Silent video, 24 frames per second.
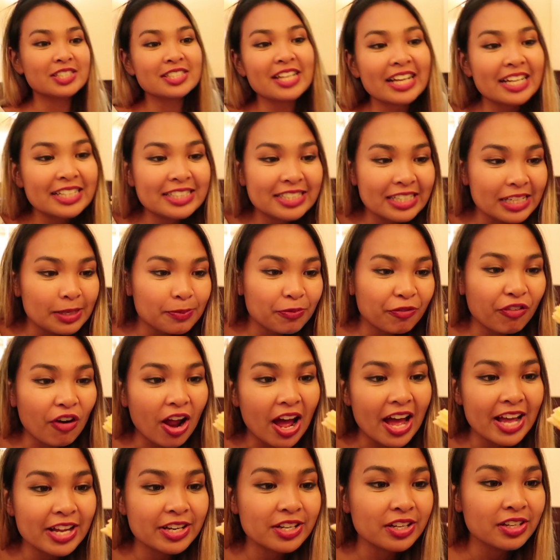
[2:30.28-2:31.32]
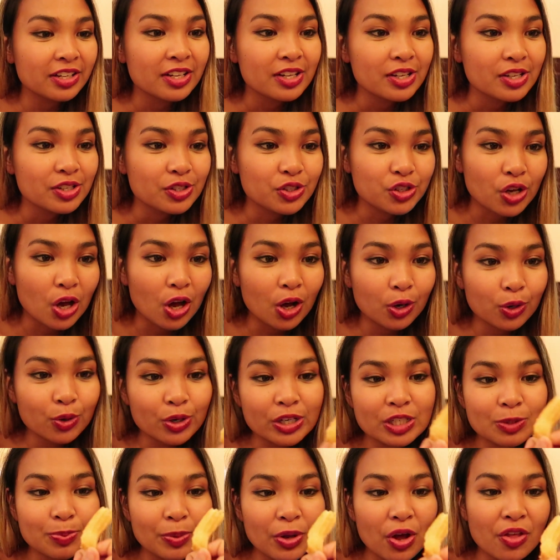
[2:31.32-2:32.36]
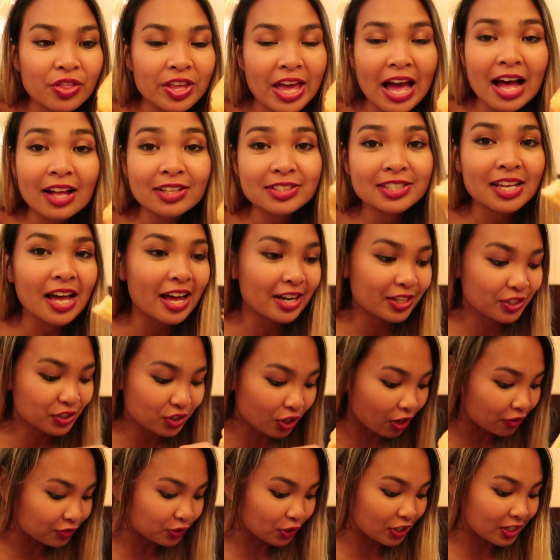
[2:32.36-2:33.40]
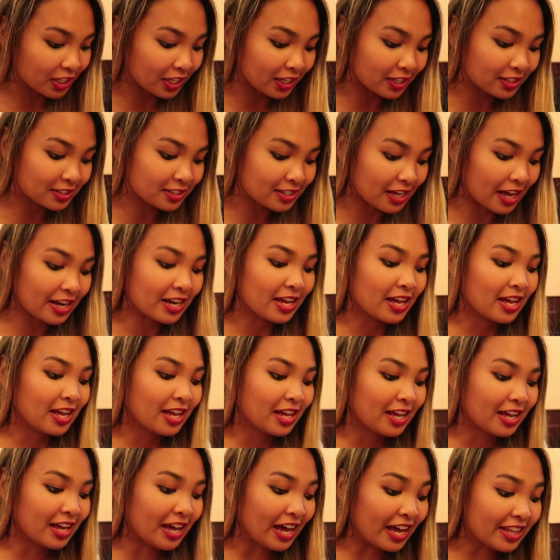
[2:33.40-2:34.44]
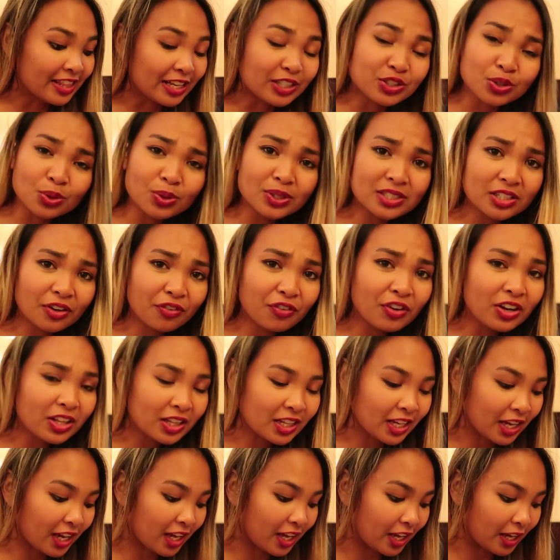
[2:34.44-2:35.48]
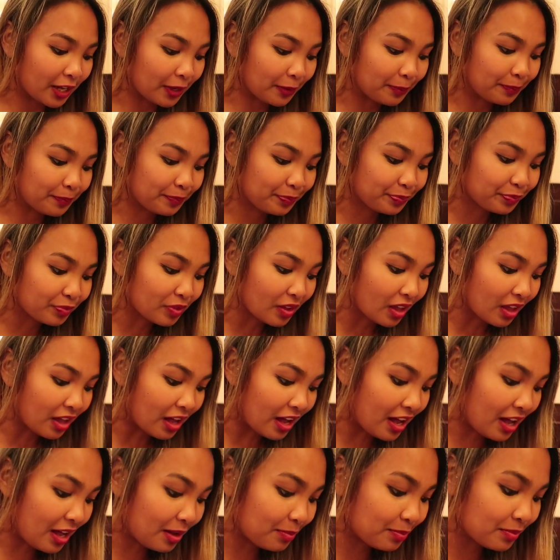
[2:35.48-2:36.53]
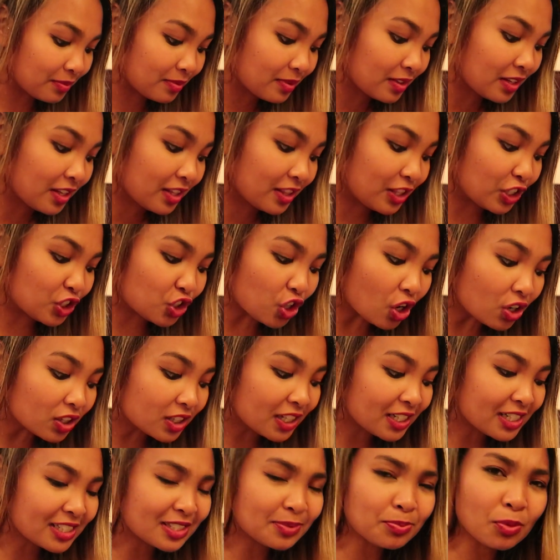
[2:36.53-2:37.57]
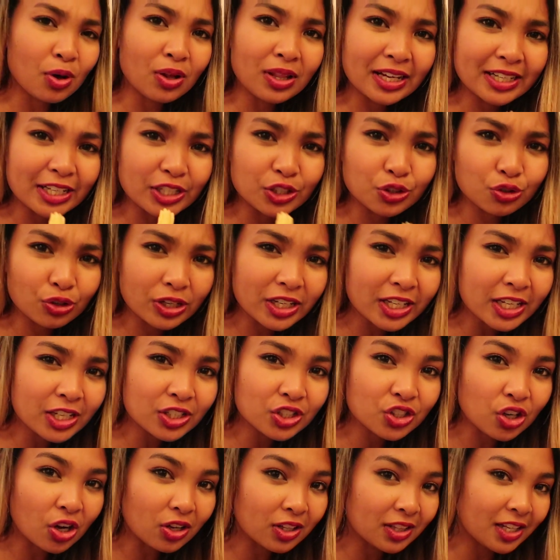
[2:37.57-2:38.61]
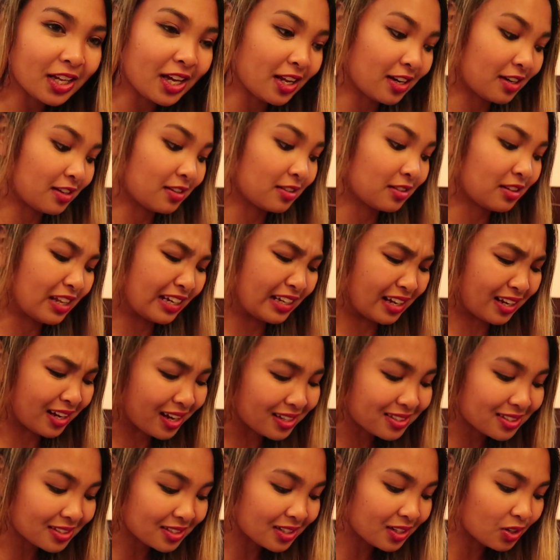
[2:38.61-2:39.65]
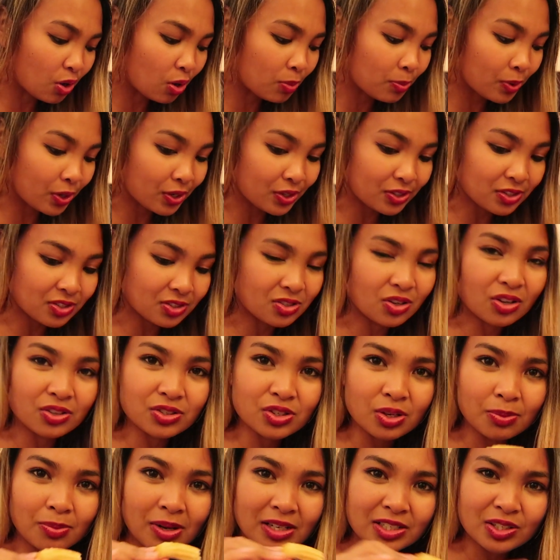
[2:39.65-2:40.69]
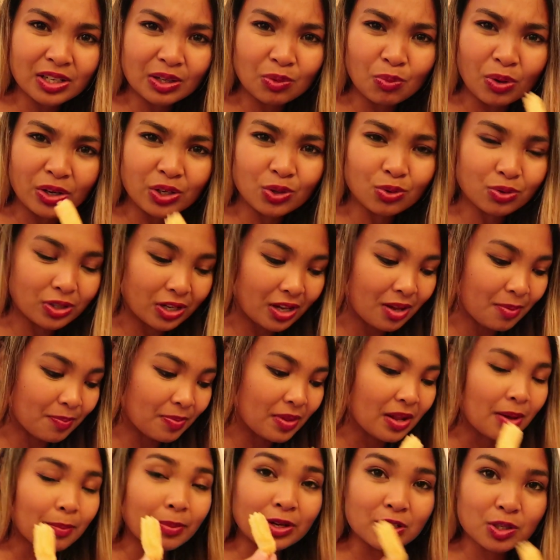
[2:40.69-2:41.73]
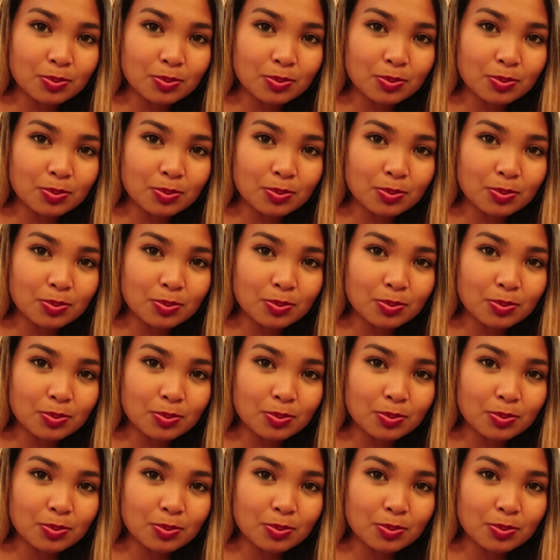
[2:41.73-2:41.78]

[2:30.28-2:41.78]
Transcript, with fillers: It's like a deep fried dough, crispy on the outside soft on the inside. And they do it um, the chocolate is more like a drinking chocolate, like a custard almost, not so much like when you dip.